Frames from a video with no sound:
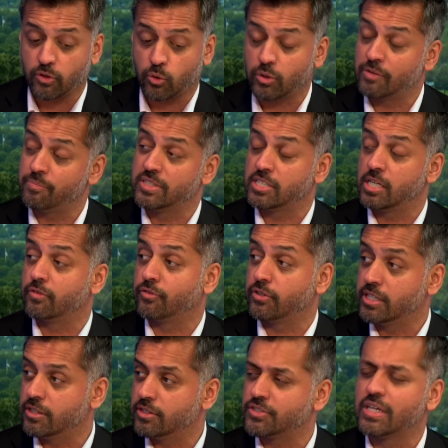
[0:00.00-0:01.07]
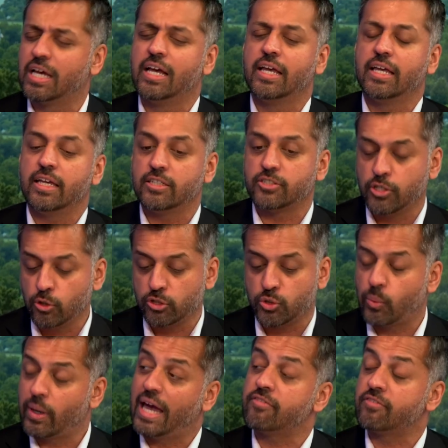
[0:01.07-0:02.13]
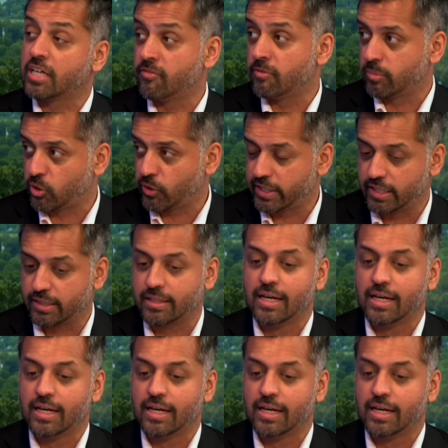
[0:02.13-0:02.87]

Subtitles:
court have been saying for years, is huge. We have to give him credit.